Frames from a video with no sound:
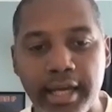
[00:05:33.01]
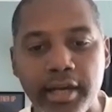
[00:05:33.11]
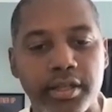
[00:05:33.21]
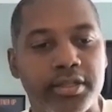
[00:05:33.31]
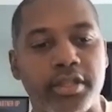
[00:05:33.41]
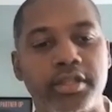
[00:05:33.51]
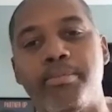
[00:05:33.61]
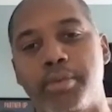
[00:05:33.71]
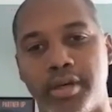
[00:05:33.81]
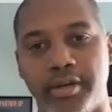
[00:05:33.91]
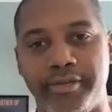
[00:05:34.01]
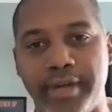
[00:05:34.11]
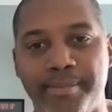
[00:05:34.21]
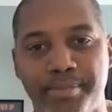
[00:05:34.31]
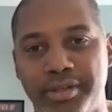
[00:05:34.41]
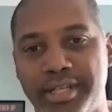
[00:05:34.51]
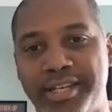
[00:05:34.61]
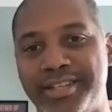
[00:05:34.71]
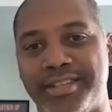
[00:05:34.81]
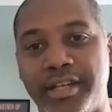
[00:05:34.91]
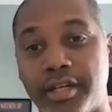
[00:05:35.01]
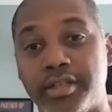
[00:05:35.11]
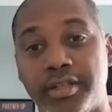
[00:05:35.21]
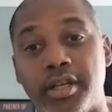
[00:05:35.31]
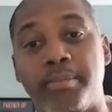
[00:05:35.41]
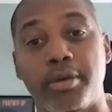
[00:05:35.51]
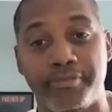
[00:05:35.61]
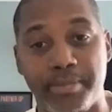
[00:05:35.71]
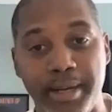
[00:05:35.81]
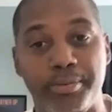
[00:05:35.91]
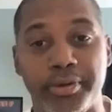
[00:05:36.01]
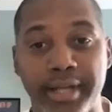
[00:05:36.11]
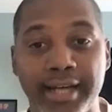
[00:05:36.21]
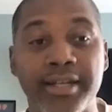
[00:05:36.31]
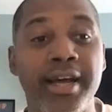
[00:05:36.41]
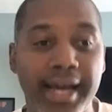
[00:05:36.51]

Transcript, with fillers: here is the number of amputees and here are the number of people that